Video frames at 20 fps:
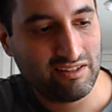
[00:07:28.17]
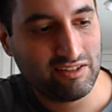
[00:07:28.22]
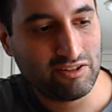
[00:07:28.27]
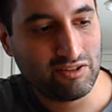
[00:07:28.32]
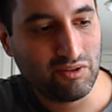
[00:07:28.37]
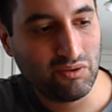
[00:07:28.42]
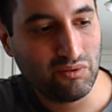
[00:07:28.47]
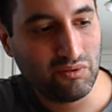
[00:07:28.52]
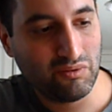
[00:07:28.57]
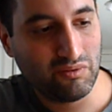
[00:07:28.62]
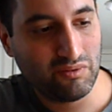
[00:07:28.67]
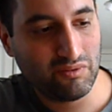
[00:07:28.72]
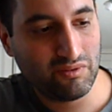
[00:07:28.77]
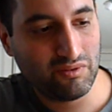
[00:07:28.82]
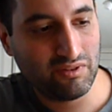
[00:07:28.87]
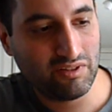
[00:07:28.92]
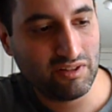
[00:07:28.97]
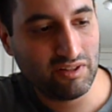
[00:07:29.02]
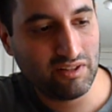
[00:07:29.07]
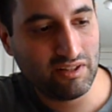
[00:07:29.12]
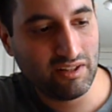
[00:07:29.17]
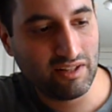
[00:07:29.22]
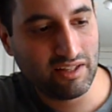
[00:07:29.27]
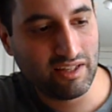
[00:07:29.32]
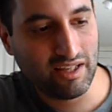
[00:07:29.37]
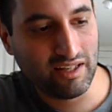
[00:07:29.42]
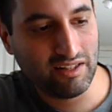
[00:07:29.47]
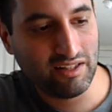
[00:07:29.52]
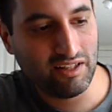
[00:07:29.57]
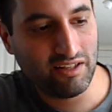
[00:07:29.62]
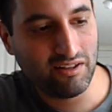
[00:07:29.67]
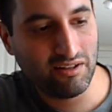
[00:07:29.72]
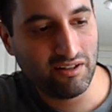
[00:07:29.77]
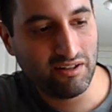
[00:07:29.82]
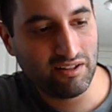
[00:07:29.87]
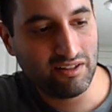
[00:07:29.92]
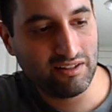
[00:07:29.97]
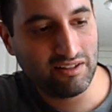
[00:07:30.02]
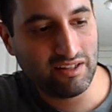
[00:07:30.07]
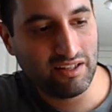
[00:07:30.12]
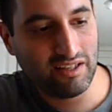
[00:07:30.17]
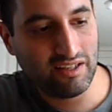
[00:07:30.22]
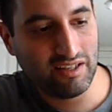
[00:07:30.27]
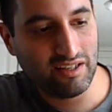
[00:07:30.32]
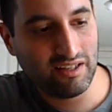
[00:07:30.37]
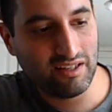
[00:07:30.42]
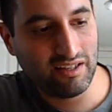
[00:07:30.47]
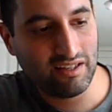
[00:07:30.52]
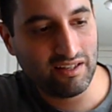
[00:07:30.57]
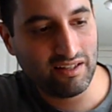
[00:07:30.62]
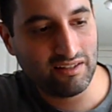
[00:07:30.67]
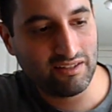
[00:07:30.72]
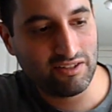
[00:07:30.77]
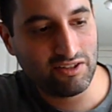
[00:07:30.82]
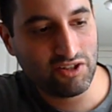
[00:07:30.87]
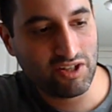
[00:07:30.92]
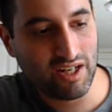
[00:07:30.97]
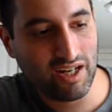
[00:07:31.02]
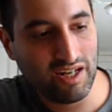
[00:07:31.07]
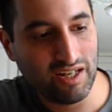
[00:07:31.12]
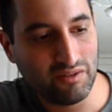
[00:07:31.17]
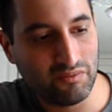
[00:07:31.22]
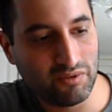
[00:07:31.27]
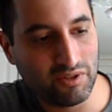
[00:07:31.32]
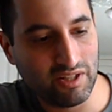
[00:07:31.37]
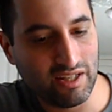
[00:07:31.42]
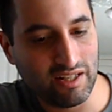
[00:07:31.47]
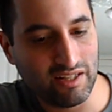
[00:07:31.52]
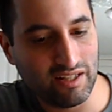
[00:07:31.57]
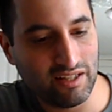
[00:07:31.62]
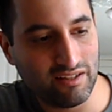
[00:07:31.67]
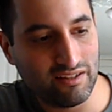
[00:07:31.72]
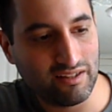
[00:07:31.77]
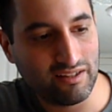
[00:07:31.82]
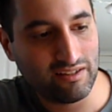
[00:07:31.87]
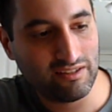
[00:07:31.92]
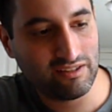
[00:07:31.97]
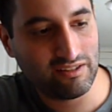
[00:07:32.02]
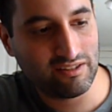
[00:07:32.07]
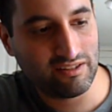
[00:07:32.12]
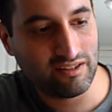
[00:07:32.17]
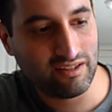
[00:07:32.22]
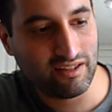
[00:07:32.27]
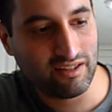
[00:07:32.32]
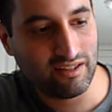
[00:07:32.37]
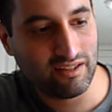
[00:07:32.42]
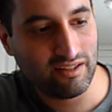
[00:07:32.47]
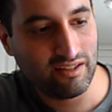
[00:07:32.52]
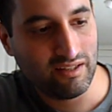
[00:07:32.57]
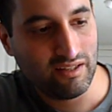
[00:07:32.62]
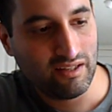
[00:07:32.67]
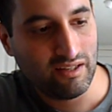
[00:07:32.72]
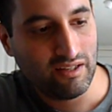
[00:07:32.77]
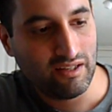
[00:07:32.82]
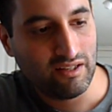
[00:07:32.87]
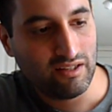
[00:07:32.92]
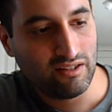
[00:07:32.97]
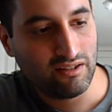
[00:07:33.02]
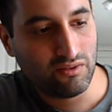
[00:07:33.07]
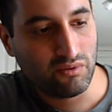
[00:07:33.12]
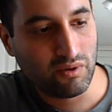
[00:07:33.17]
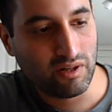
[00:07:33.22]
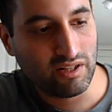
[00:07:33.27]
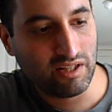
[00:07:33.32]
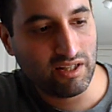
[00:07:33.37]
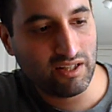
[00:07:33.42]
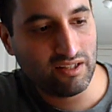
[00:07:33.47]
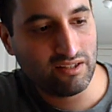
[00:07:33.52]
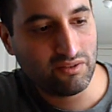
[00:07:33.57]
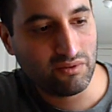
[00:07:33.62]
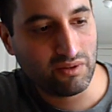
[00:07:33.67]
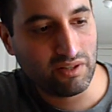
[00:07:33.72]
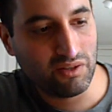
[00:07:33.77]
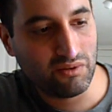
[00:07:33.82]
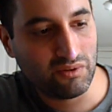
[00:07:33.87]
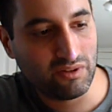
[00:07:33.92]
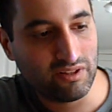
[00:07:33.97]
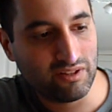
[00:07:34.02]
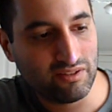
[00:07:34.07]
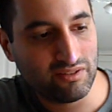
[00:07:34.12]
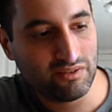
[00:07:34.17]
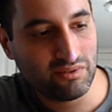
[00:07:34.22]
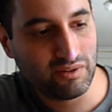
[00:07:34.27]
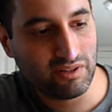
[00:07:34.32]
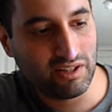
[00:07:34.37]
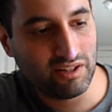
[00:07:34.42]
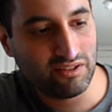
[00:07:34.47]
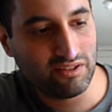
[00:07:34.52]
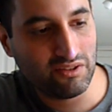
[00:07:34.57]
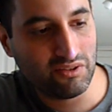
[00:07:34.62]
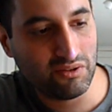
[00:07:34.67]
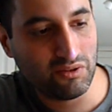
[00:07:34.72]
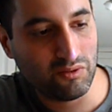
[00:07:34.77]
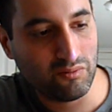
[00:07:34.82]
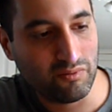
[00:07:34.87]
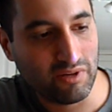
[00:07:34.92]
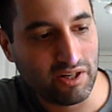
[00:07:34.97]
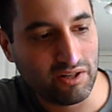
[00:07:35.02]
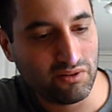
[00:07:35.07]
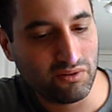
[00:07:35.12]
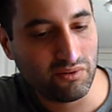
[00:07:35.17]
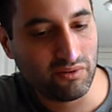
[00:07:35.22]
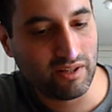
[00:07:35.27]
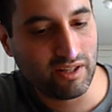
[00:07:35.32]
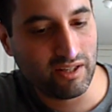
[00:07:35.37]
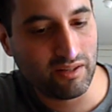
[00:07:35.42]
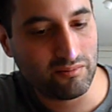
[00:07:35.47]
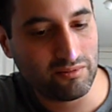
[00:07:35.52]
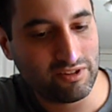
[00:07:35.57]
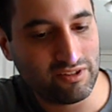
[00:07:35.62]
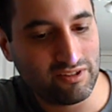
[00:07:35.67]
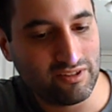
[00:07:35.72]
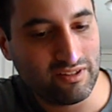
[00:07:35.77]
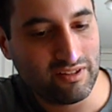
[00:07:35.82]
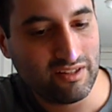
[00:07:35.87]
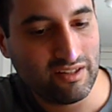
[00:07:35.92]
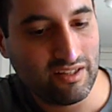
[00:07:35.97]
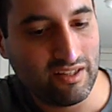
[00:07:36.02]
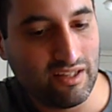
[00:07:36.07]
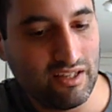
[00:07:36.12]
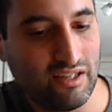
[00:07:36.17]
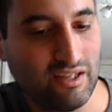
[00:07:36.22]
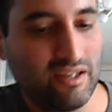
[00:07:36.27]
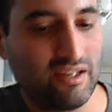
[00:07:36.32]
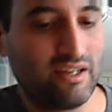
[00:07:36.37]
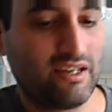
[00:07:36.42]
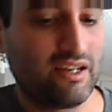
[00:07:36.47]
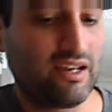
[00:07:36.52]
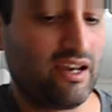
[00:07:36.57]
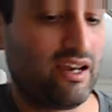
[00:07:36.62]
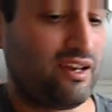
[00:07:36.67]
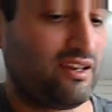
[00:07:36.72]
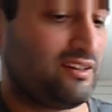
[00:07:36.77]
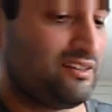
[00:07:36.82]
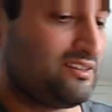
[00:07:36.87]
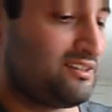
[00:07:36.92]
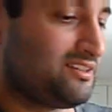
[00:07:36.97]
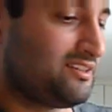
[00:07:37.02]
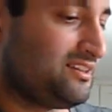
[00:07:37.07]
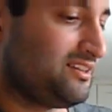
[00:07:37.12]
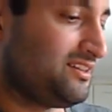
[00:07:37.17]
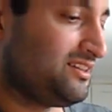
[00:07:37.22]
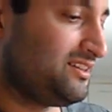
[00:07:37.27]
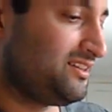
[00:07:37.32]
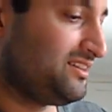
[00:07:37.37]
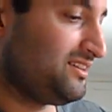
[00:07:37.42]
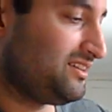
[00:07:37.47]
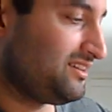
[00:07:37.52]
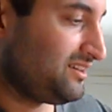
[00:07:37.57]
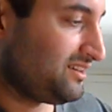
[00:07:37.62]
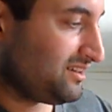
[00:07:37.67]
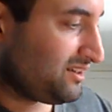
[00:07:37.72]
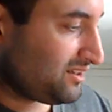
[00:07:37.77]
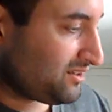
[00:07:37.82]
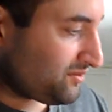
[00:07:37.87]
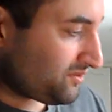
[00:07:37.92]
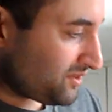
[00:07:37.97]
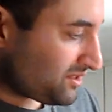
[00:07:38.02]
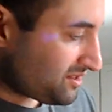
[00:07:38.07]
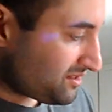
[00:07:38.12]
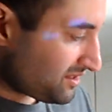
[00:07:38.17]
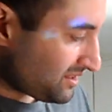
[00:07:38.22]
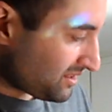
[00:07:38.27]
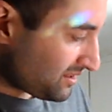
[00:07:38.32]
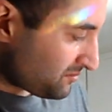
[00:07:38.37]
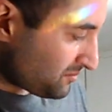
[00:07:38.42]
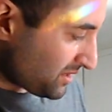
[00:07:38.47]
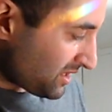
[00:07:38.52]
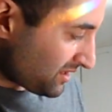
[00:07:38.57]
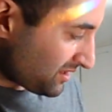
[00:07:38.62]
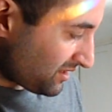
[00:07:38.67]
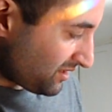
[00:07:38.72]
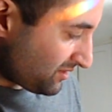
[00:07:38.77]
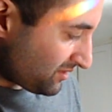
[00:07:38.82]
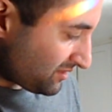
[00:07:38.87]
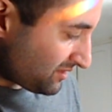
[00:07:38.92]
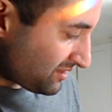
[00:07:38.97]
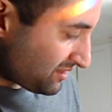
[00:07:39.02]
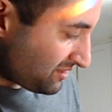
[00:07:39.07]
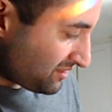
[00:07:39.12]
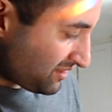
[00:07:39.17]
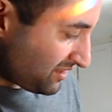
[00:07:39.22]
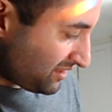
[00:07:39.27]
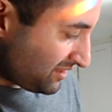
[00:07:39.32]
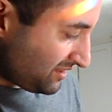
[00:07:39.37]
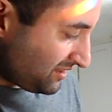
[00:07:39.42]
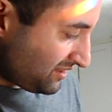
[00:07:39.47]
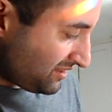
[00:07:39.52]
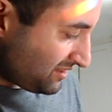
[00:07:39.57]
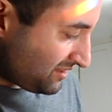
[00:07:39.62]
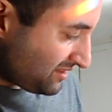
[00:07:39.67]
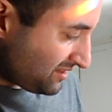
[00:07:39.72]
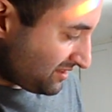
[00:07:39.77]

So again, here in the shade, we're getting this 20, 21, 22 microamps. And if we stick it back out in the sun,